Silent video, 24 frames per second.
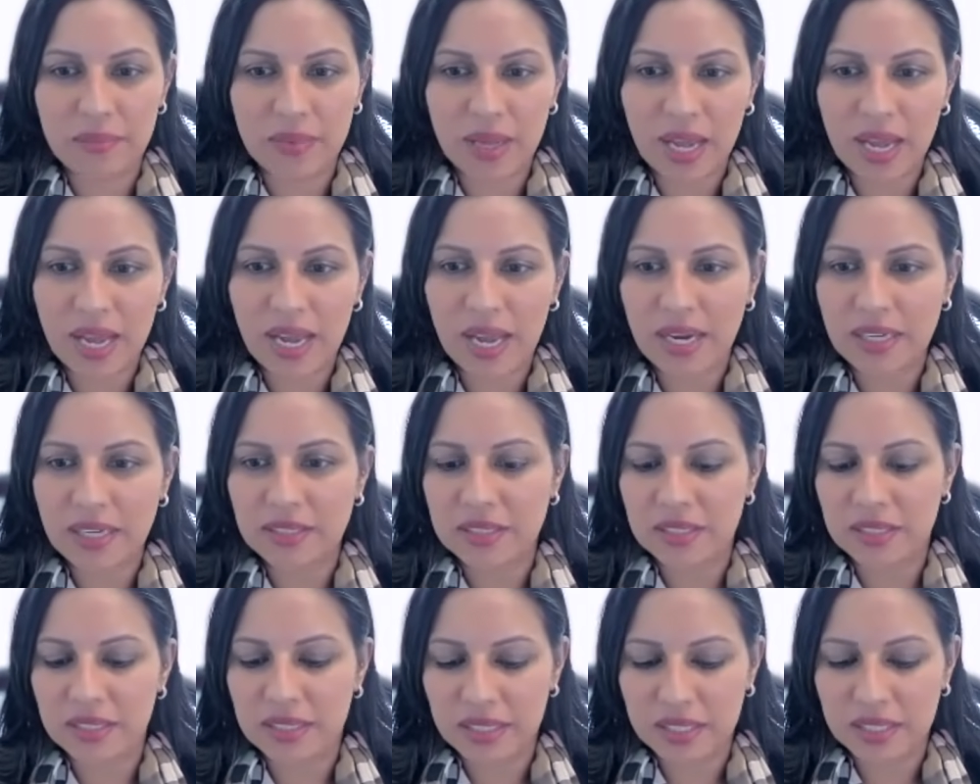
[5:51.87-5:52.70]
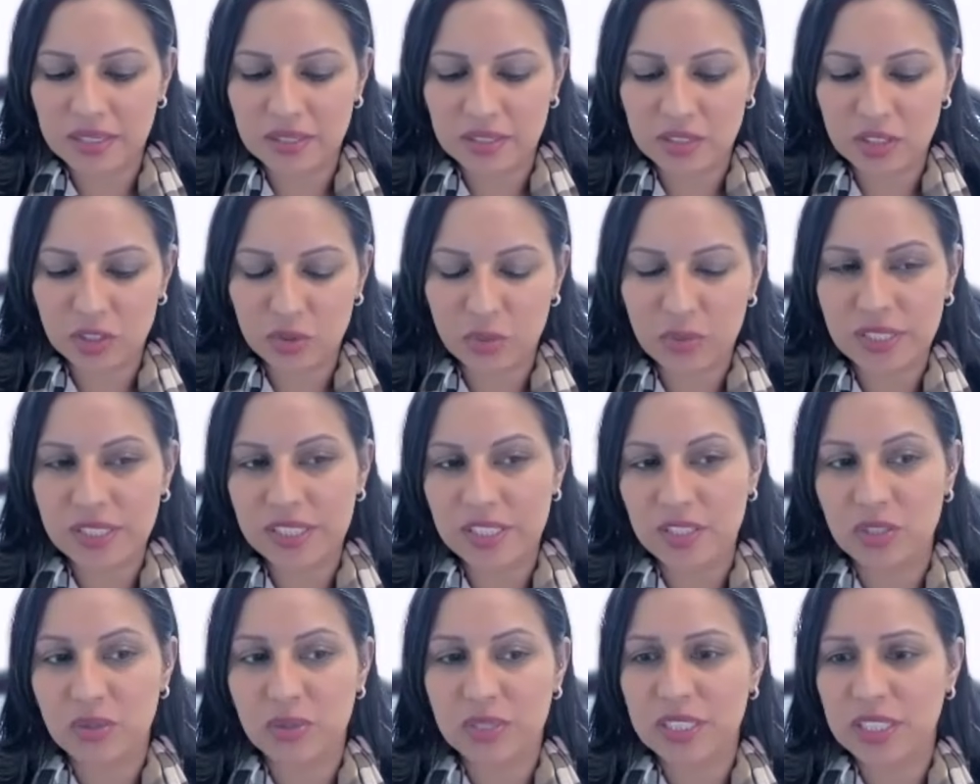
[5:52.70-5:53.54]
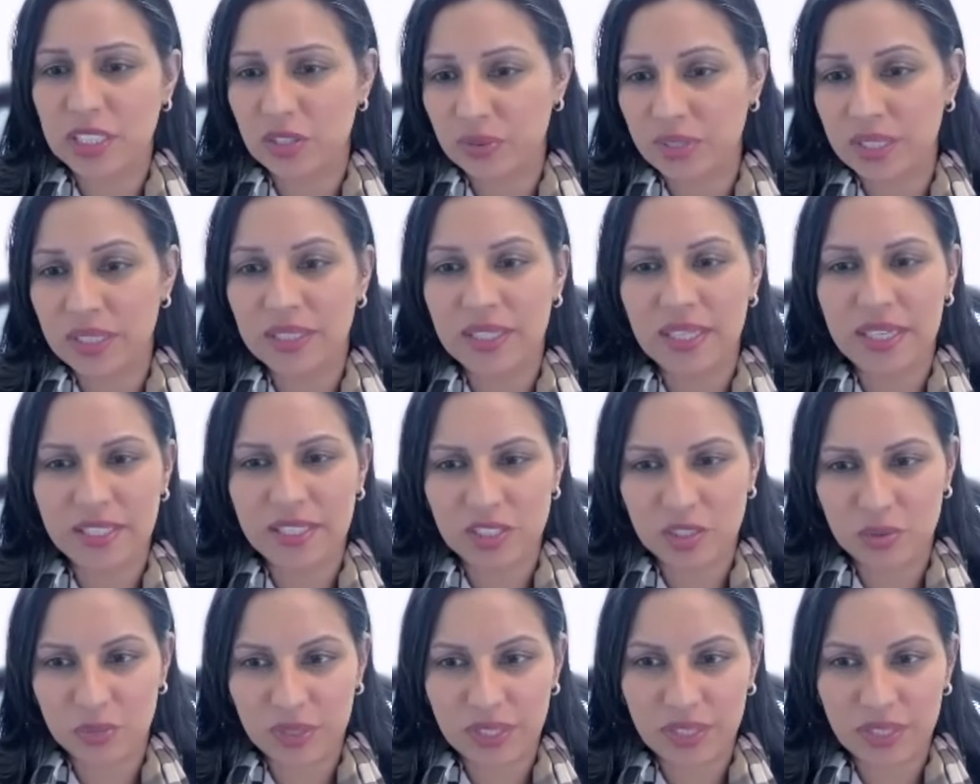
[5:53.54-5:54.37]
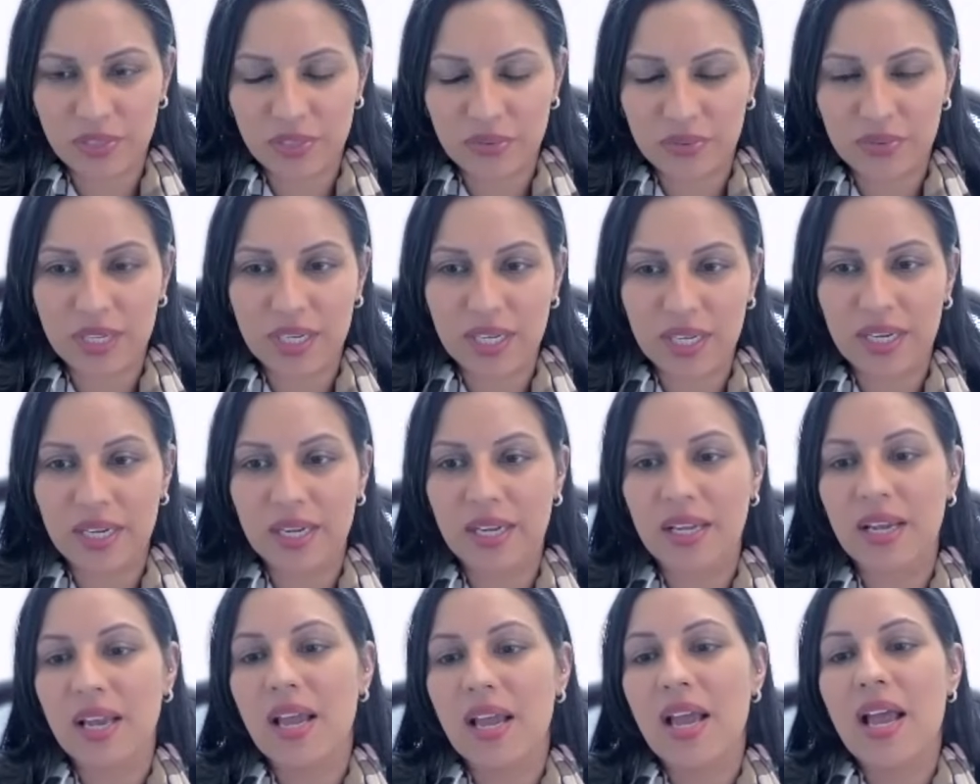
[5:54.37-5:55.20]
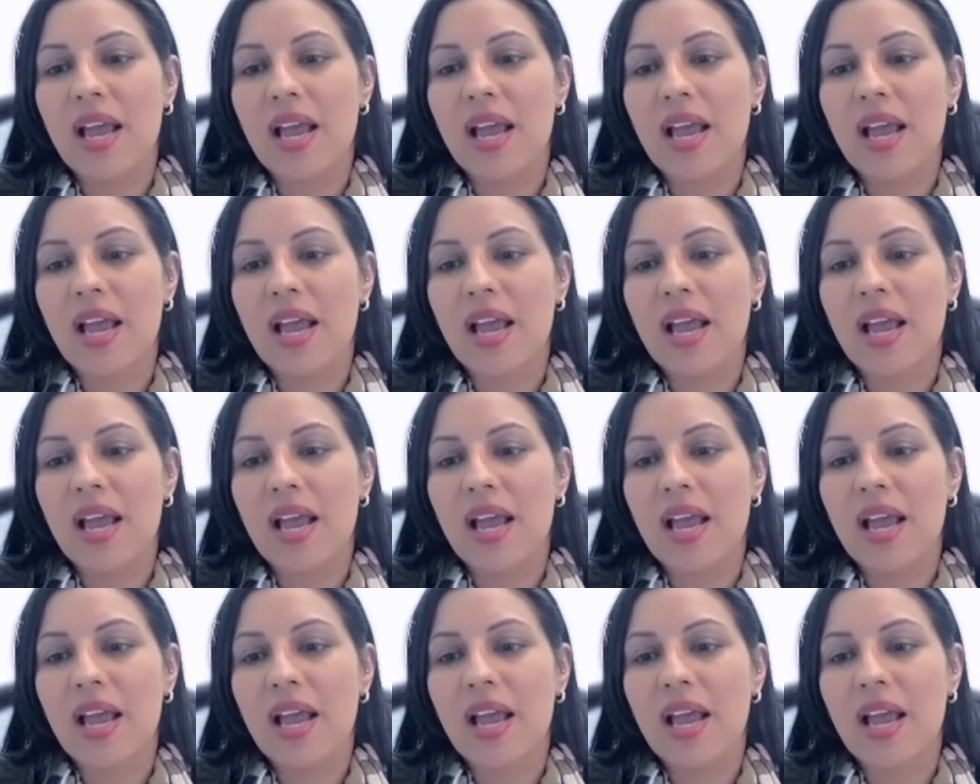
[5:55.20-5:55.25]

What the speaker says: act in 2023, late 23,